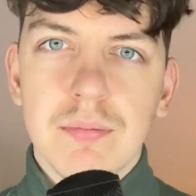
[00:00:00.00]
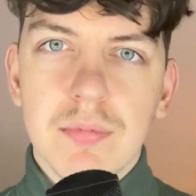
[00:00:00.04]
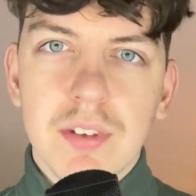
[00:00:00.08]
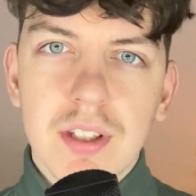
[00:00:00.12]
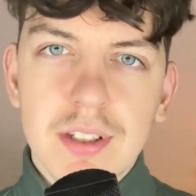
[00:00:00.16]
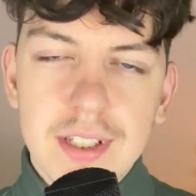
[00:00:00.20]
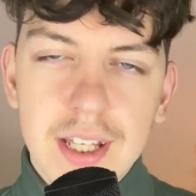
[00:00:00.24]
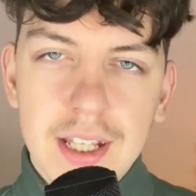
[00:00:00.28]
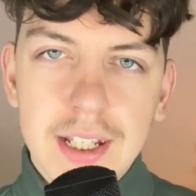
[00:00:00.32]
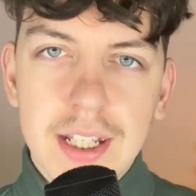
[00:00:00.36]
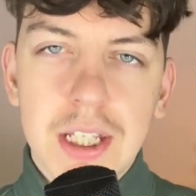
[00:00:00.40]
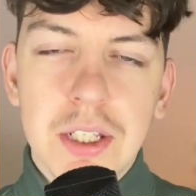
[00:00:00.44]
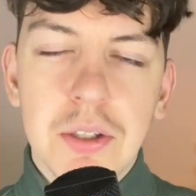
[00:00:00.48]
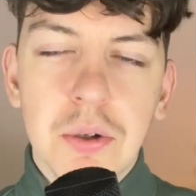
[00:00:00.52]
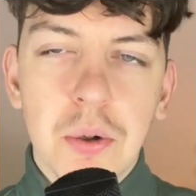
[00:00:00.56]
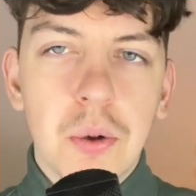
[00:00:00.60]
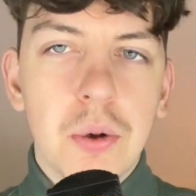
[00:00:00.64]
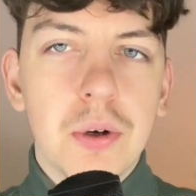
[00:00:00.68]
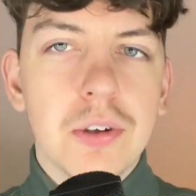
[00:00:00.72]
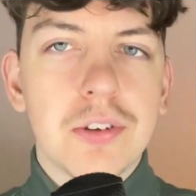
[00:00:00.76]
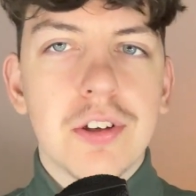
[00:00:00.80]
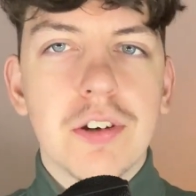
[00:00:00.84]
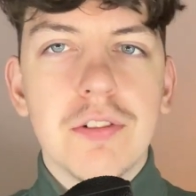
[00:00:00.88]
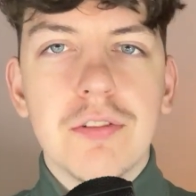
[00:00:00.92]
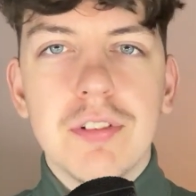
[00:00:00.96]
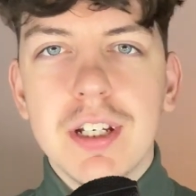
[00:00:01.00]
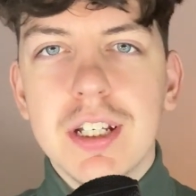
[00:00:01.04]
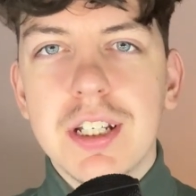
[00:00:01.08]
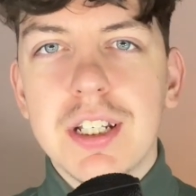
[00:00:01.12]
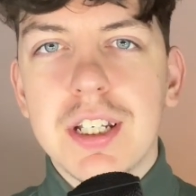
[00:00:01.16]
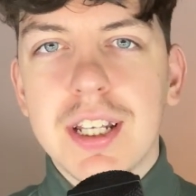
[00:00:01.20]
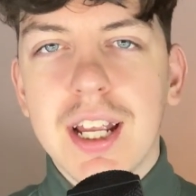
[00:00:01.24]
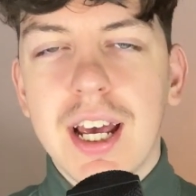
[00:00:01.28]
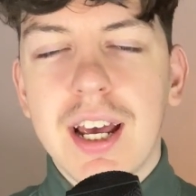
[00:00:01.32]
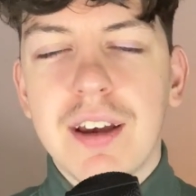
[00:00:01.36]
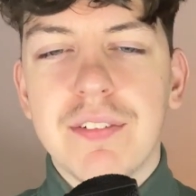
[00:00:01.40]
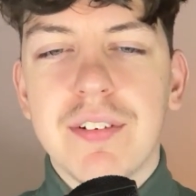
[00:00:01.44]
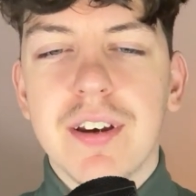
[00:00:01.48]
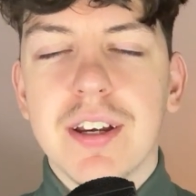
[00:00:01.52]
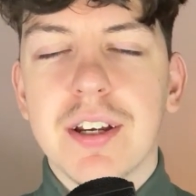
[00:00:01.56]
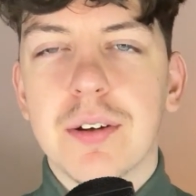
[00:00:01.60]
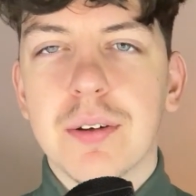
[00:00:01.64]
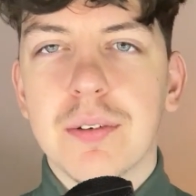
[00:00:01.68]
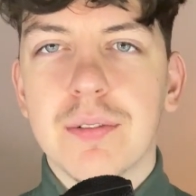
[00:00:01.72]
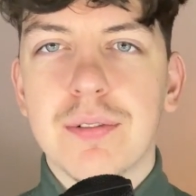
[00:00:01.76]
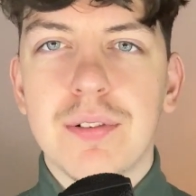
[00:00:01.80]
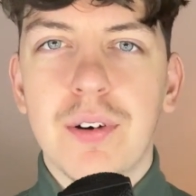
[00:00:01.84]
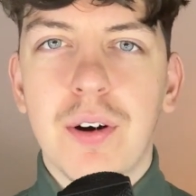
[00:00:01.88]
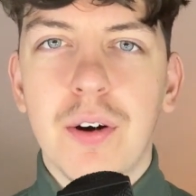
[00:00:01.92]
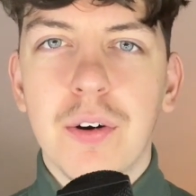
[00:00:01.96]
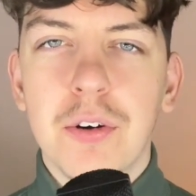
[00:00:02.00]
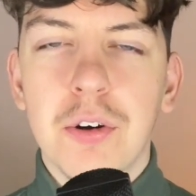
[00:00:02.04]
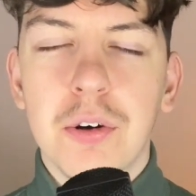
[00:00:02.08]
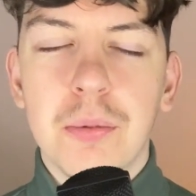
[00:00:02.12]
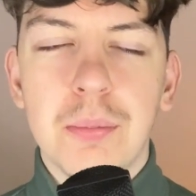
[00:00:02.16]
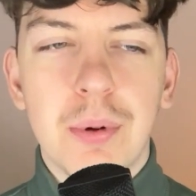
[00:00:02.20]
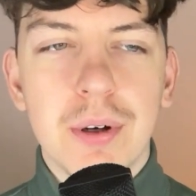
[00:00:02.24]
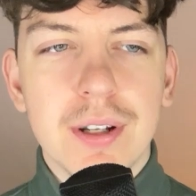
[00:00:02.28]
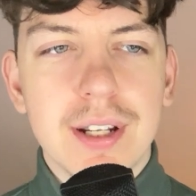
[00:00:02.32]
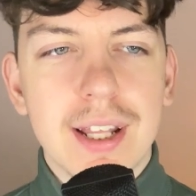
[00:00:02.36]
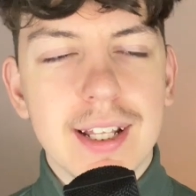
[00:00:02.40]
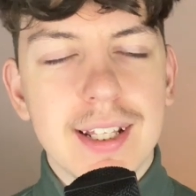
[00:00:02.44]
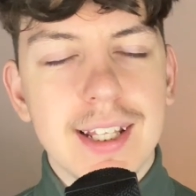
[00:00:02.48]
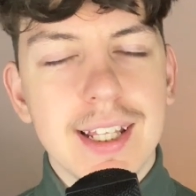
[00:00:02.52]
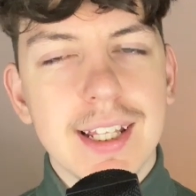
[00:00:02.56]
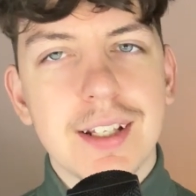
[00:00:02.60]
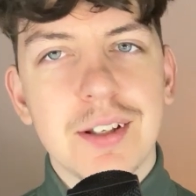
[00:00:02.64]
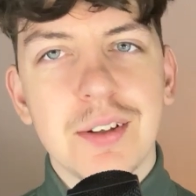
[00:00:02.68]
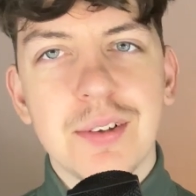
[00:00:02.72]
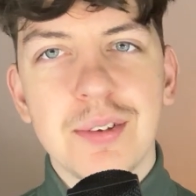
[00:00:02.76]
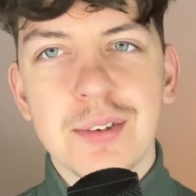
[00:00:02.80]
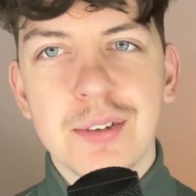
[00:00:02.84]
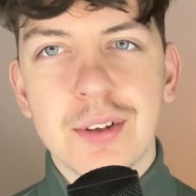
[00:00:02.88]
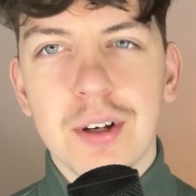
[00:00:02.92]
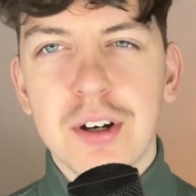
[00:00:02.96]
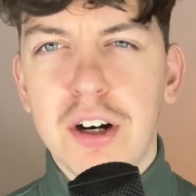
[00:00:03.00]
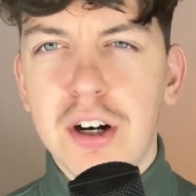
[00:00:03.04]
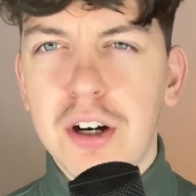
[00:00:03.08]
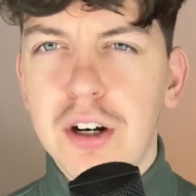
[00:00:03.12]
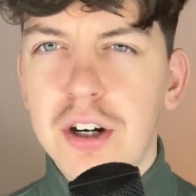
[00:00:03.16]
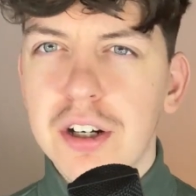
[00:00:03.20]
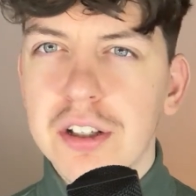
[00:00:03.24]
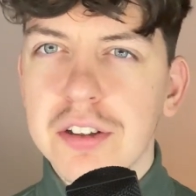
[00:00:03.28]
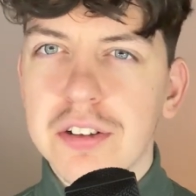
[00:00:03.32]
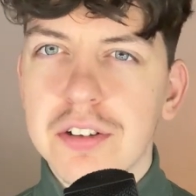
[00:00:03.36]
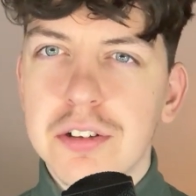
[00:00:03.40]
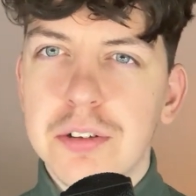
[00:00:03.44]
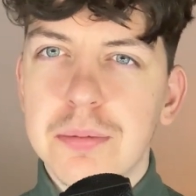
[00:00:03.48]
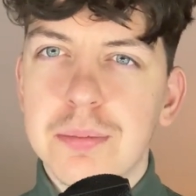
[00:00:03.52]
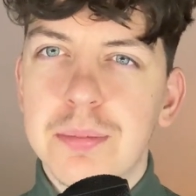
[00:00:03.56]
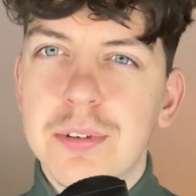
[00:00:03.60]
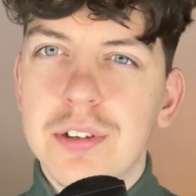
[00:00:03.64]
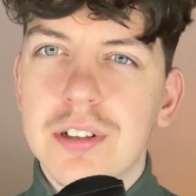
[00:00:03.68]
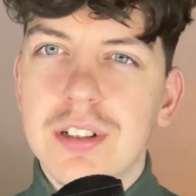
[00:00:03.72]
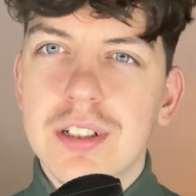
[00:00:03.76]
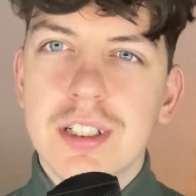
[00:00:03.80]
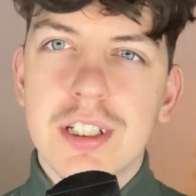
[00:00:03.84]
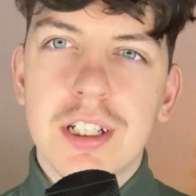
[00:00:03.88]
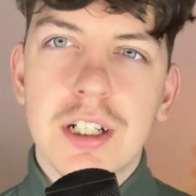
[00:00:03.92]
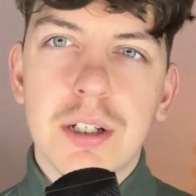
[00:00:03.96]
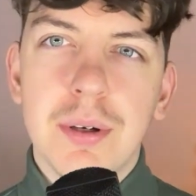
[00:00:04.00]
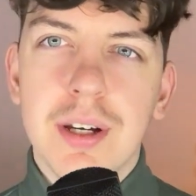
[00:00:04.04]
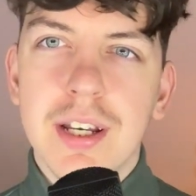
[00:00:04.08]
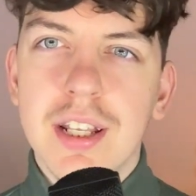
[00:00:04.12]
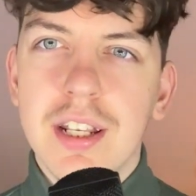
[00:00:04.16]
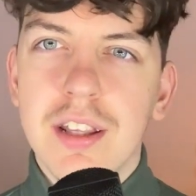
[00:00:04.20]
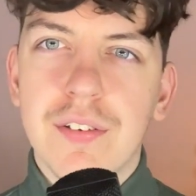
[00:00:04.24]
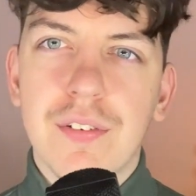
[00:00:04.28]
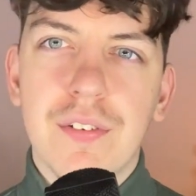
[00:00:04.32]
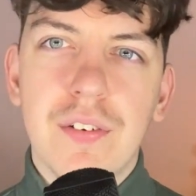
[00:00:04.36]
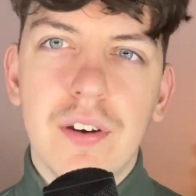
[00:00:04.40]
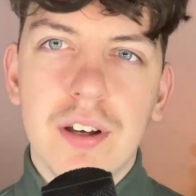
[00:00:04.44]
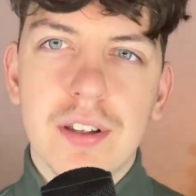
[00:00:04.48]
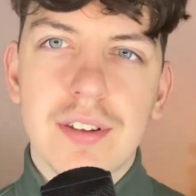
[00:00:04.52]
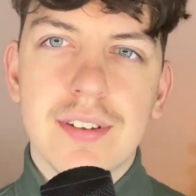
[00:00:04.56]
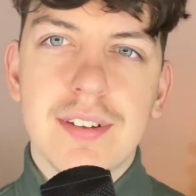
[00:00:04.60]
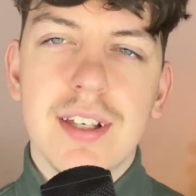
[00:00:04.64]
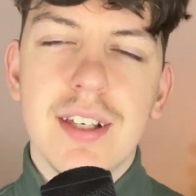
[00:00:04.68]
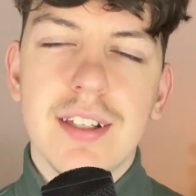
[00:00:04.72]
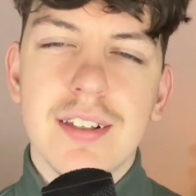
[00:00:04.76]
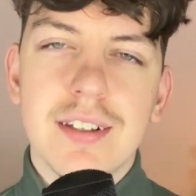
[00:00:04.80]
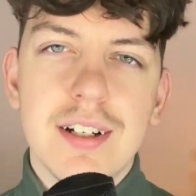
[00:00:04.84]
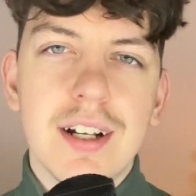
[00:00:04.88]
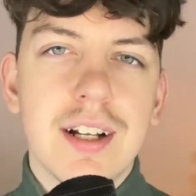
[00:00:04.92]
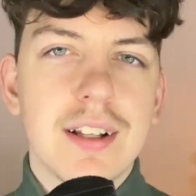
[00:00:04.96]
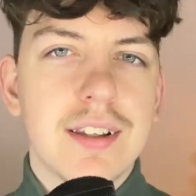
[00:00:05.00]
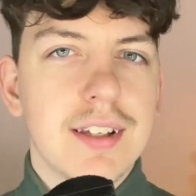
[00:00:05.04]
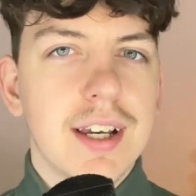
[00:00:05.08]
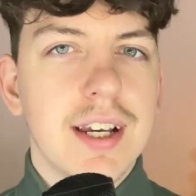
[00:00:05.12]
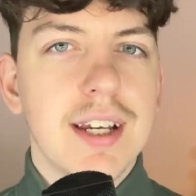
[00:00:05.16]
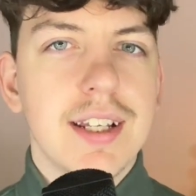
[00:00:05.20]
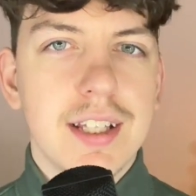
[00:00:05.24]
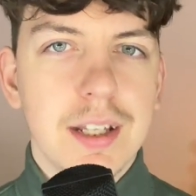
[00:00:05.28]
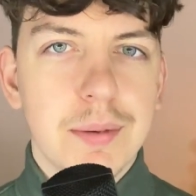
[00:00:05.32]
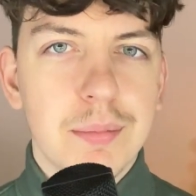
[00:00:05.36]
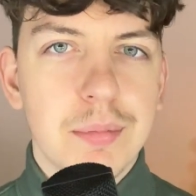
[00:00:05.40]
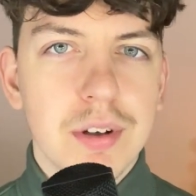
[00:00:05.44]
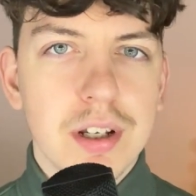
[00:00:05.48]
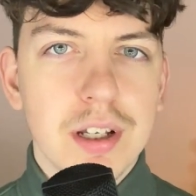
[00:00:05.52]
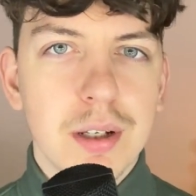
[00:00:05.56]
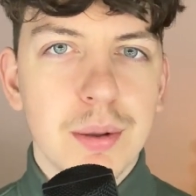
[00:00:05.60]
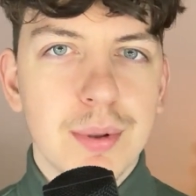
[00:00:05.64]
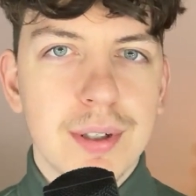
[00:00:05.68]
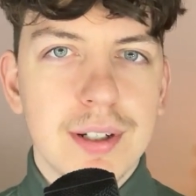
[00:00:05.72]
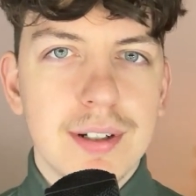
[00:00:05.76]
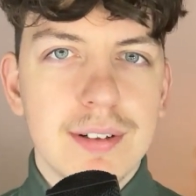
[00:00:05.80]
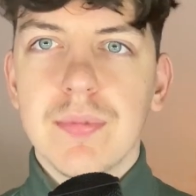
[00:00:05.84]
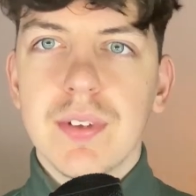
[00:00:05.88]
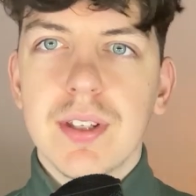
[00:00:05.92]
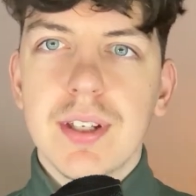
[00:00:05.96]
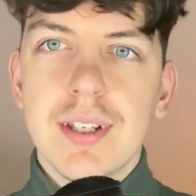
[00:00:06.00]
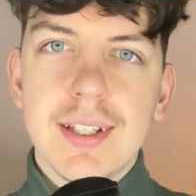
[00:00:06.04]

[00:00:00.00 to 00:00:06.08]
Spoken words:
They did also reach the FA Cup final, but they did lose to Arsenal. But, you know, in his first season, I'd say he did pretty well.